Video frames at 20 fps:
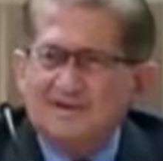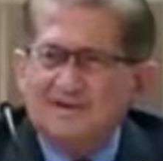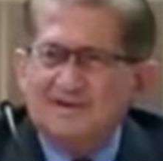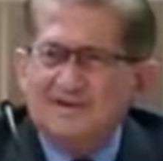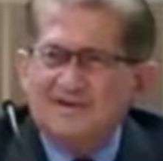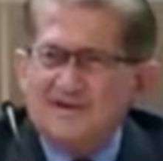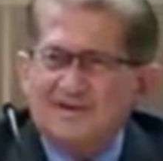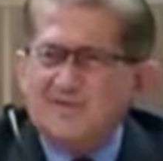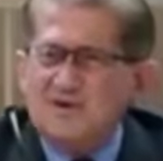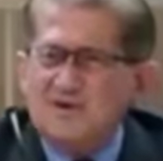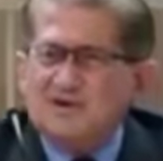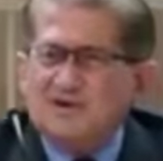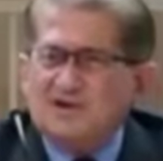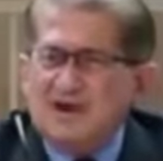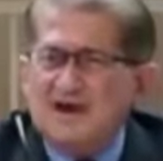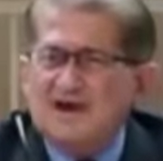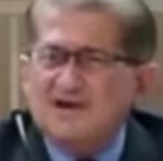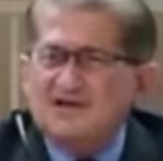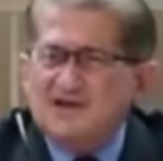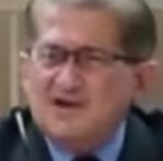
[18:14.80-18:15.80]
The
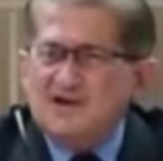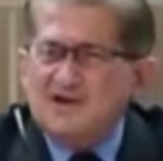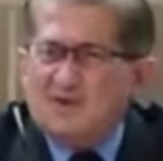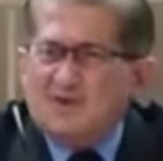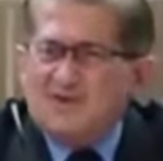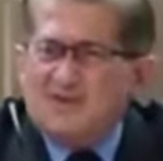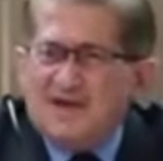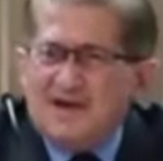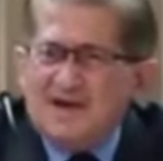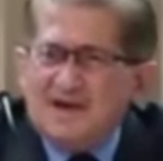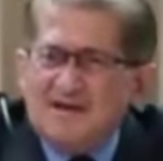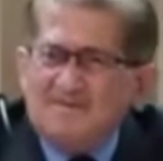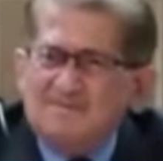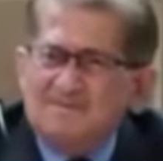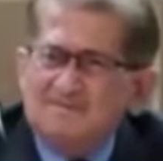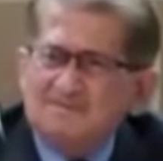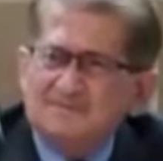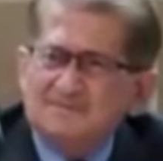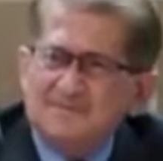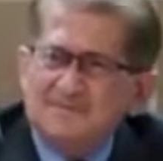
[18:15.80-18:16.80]
mutation with him
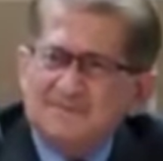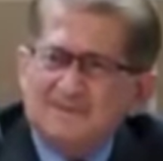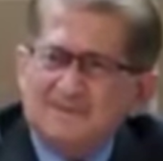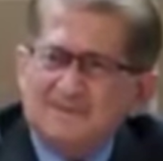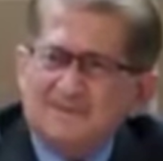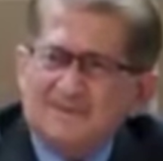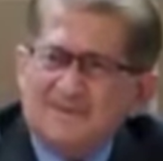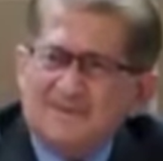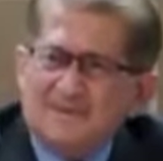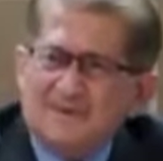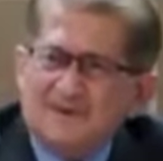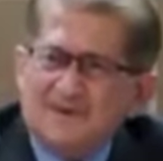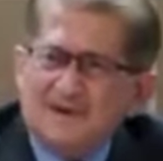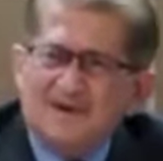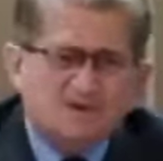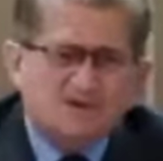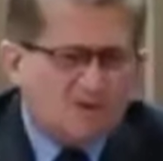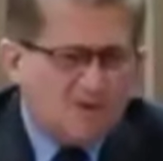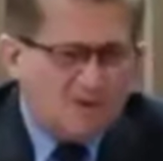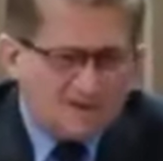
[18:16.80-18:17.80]

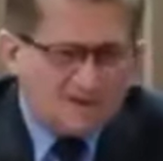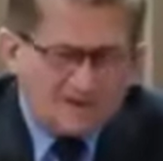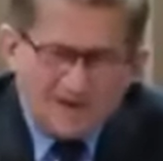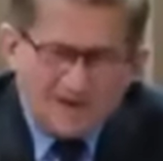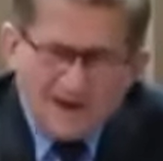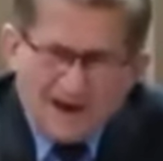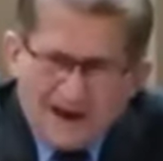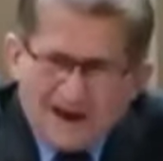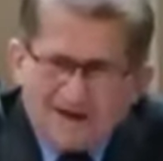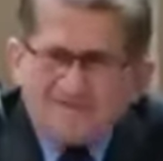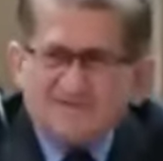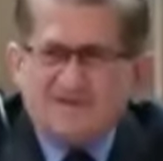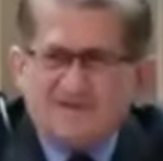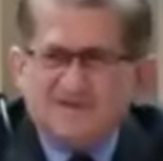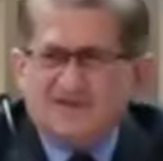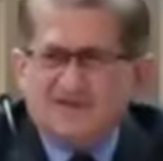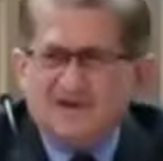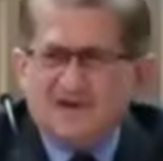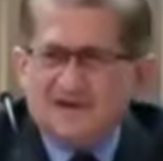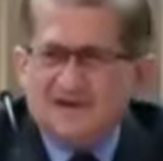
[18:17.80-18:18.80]
is worth
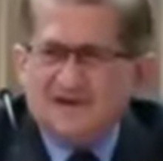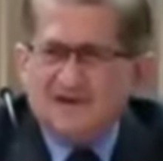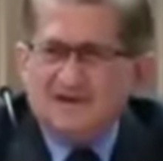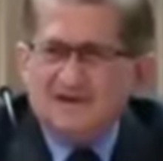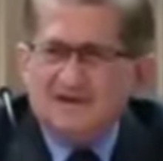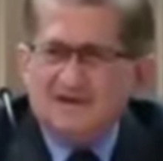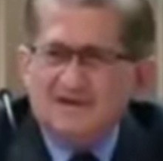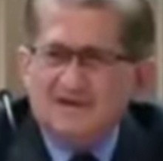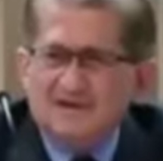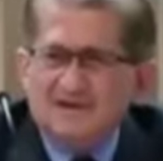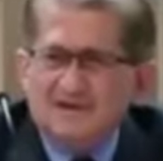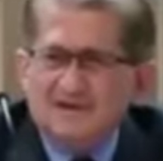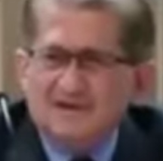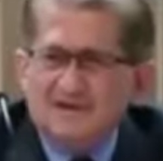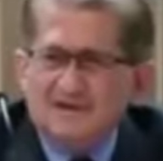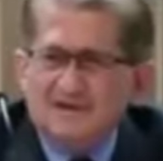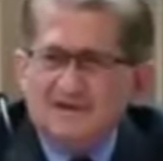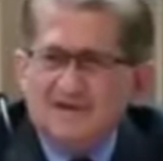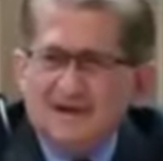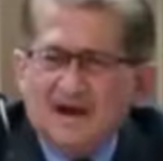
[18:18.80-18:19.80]
everything.
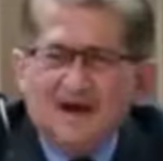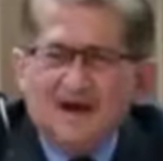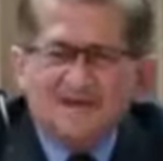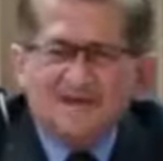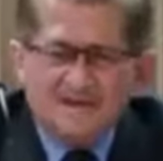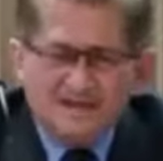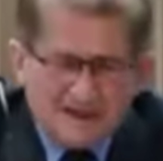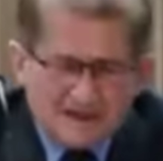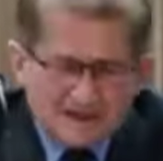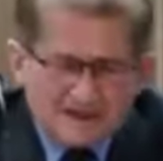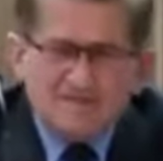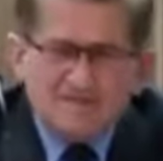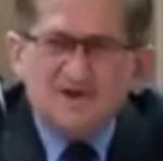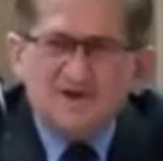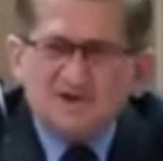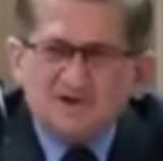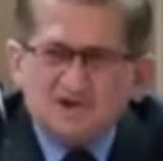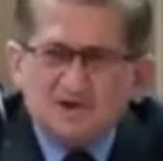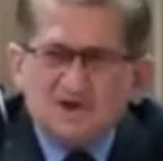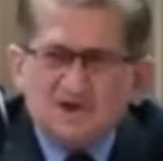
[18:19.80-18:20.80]
And let me
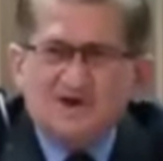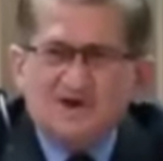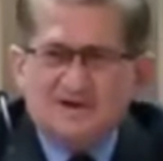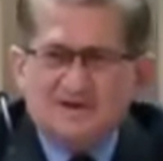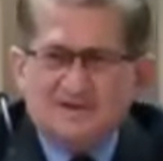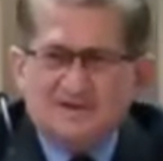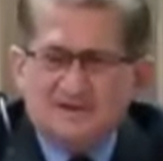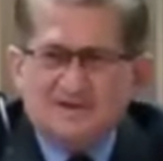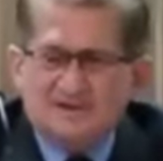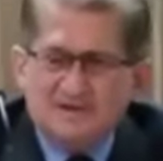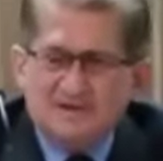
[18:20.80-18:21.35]
enjoy it.